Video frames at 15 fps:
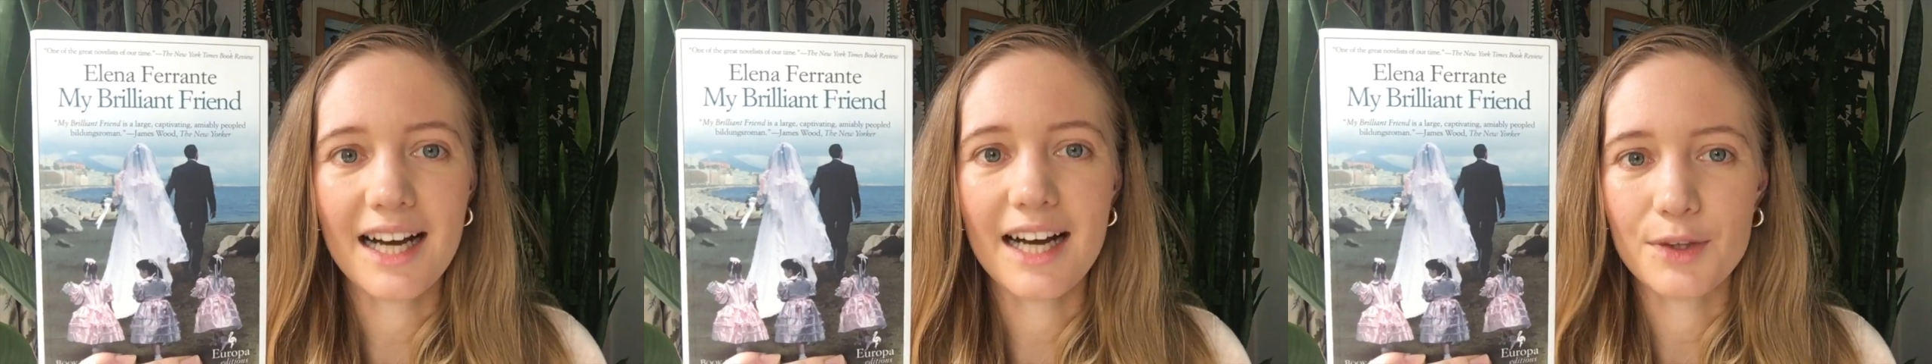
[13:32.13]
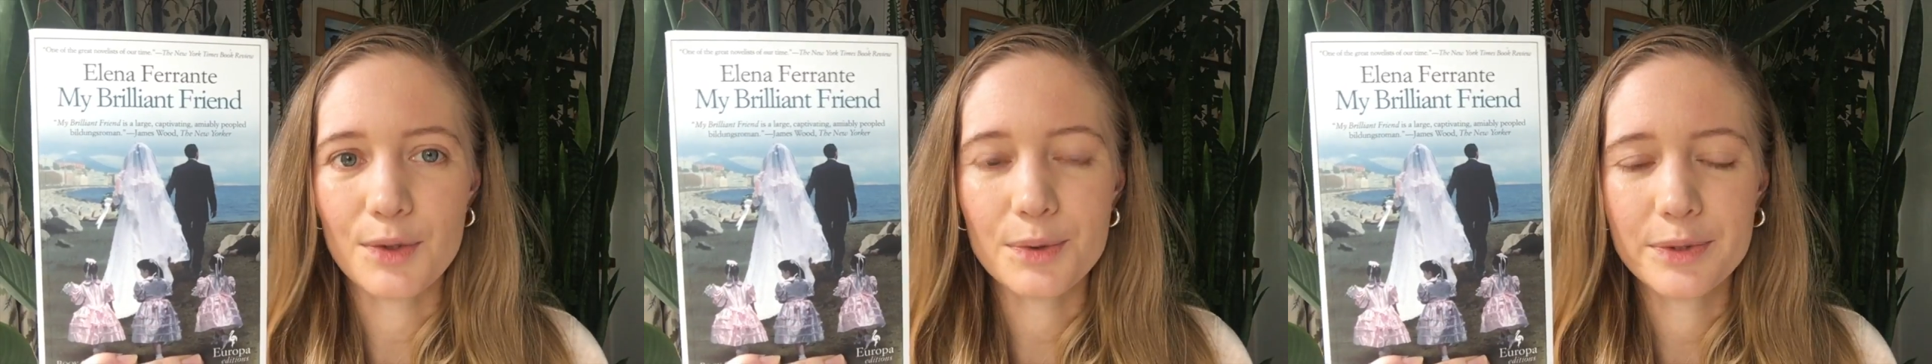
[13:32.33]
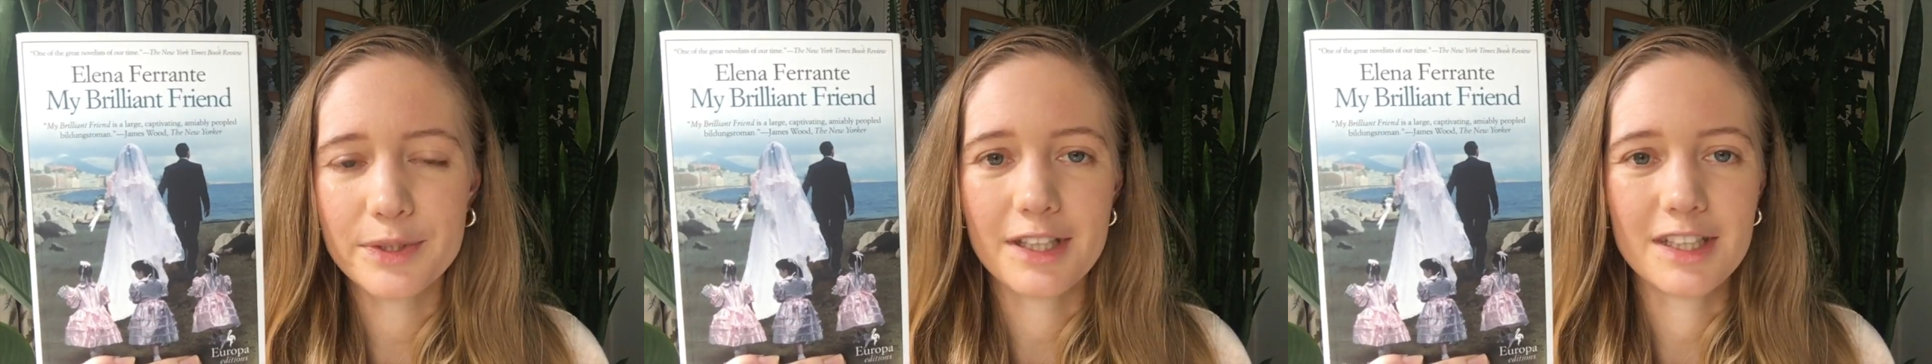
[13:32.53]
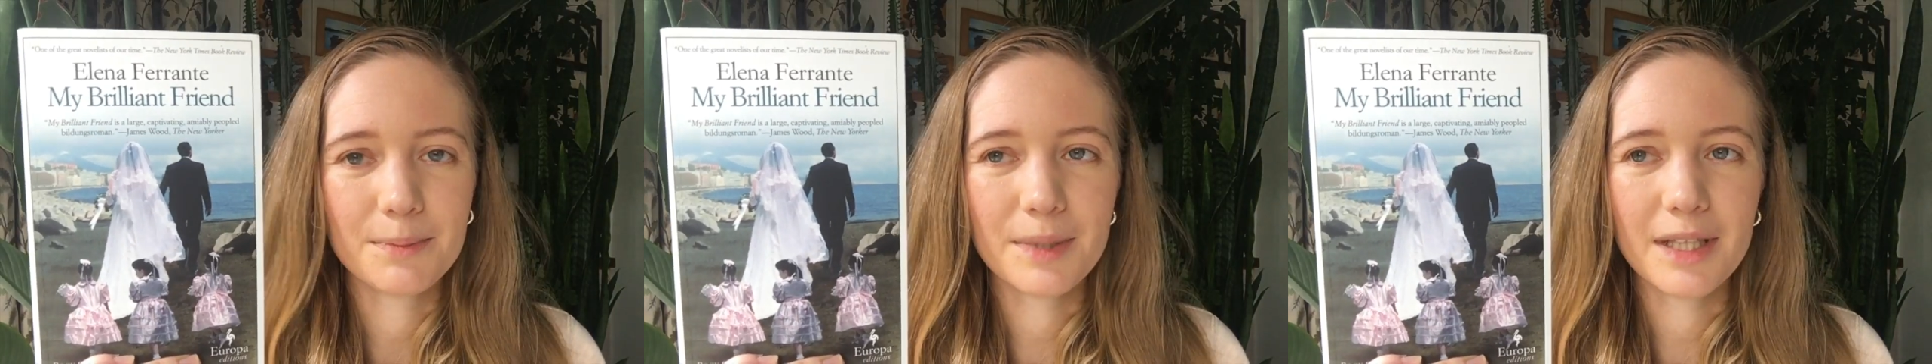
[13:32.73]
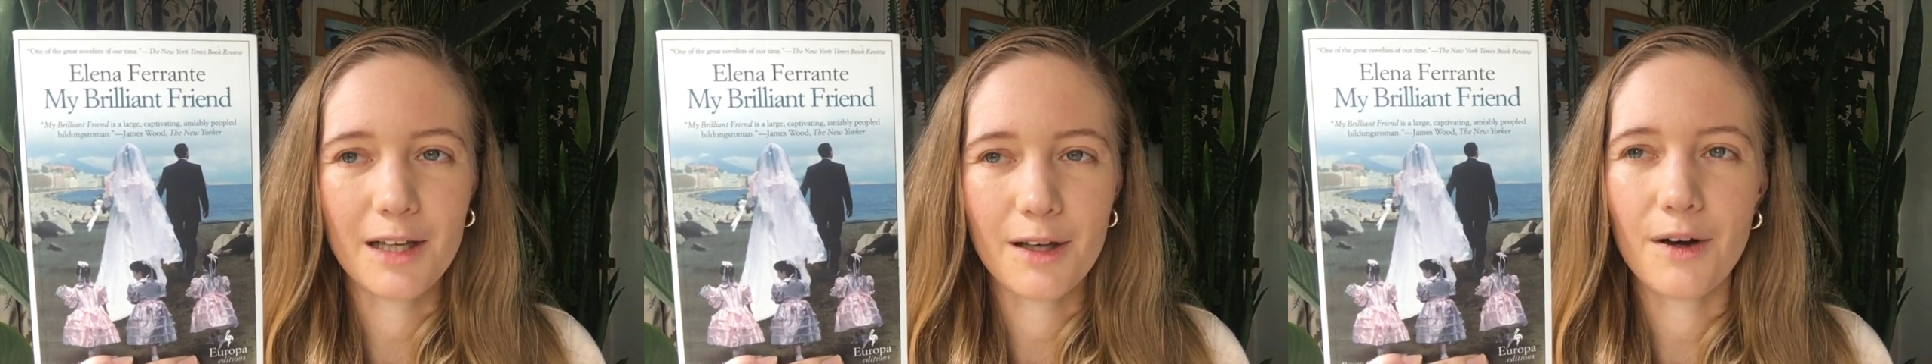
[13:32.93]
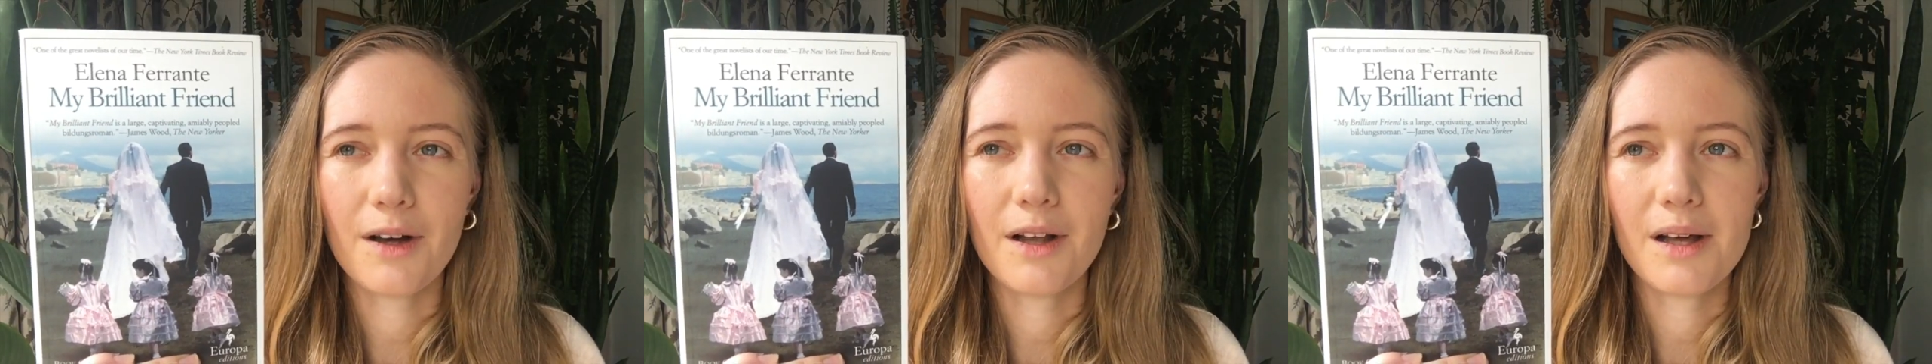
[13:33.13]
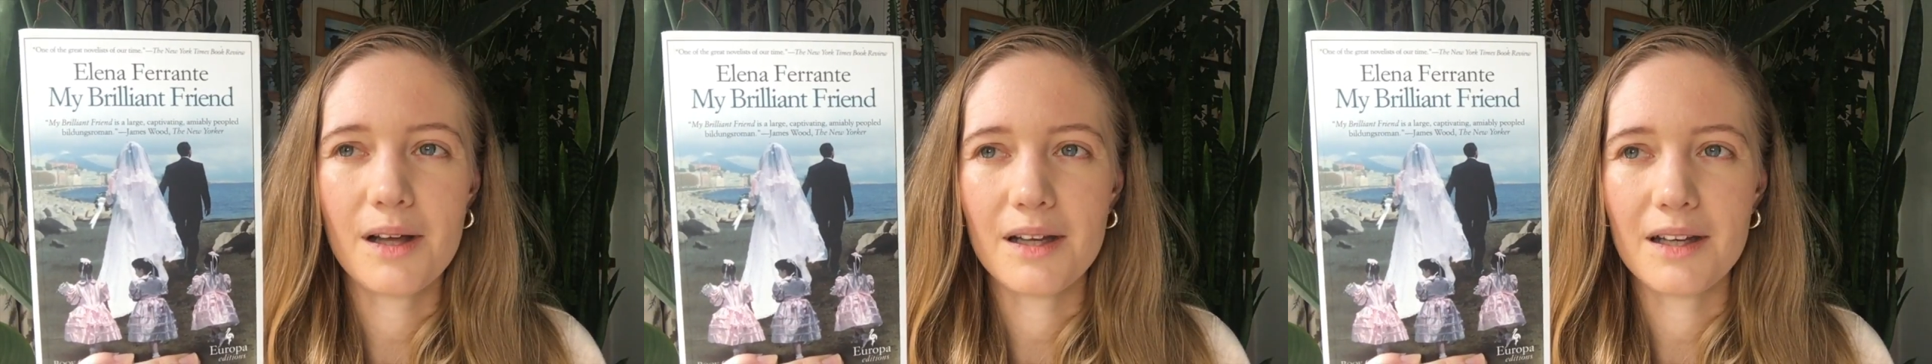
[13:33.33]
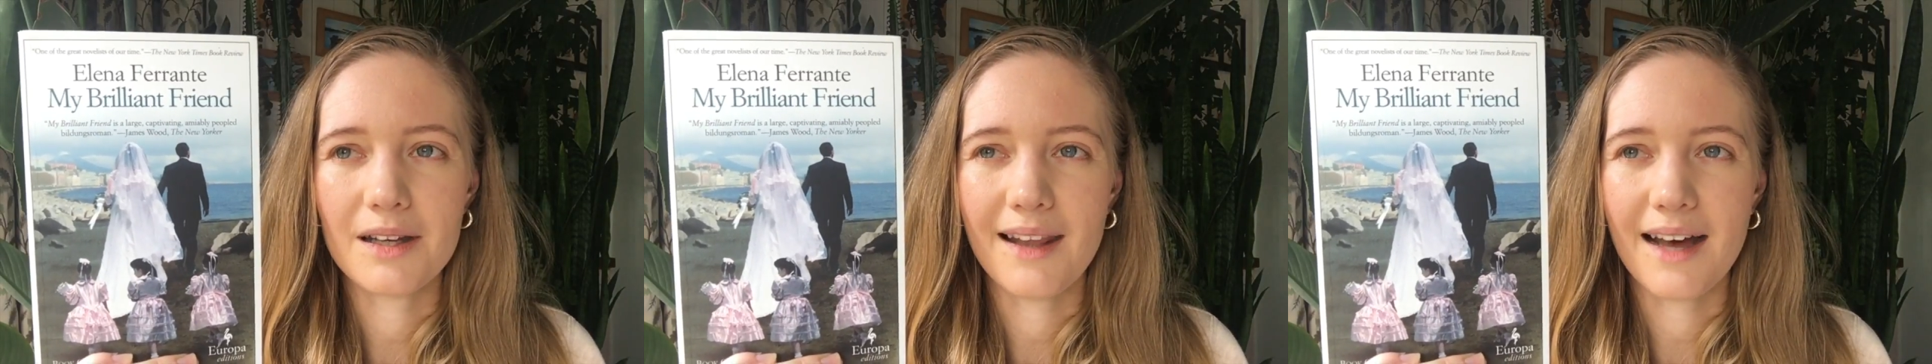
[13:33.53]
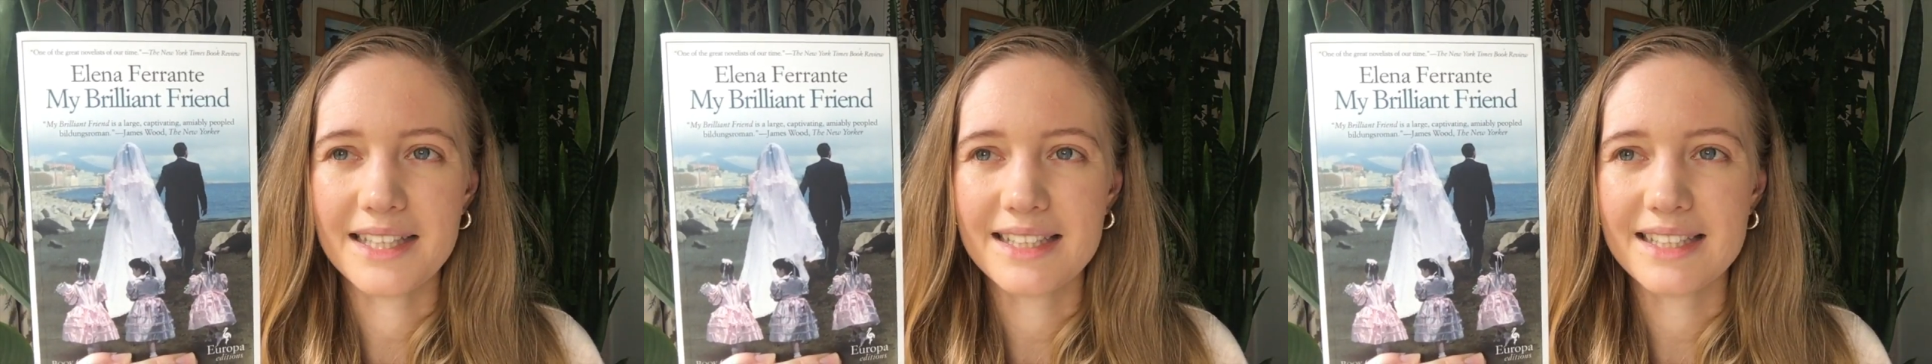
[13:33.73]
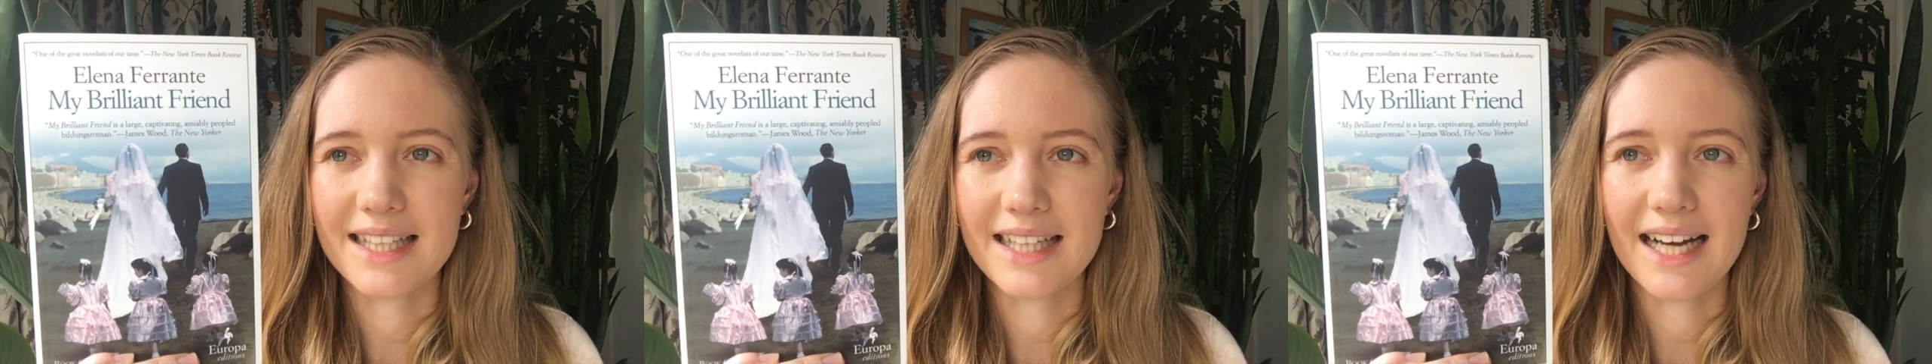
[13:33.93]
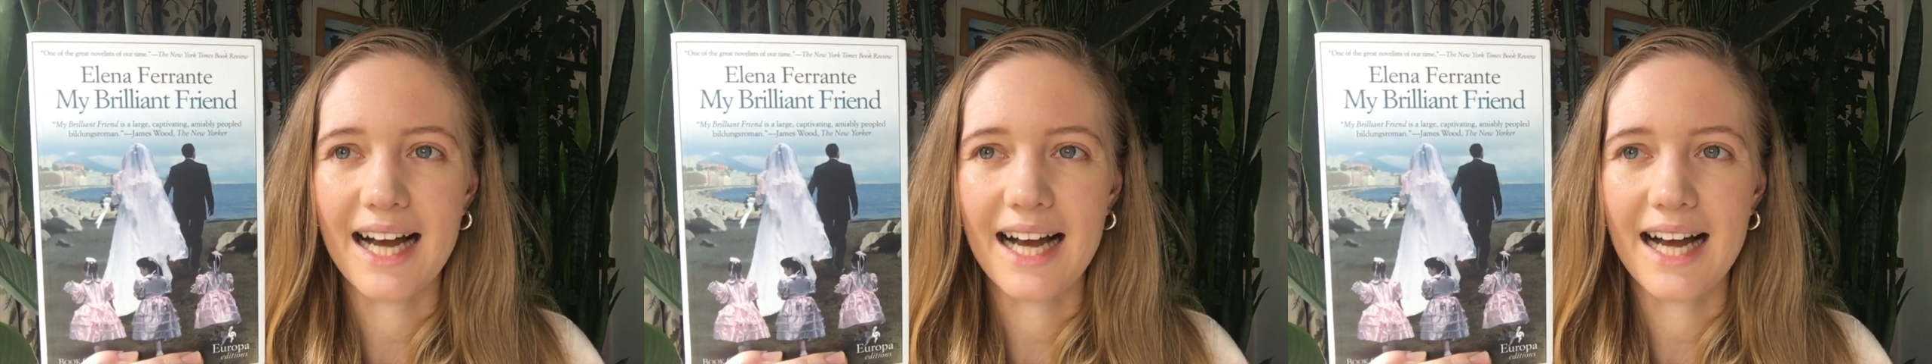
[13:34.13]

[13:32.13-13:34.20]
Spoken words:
I thought it was going to be a lot lighter,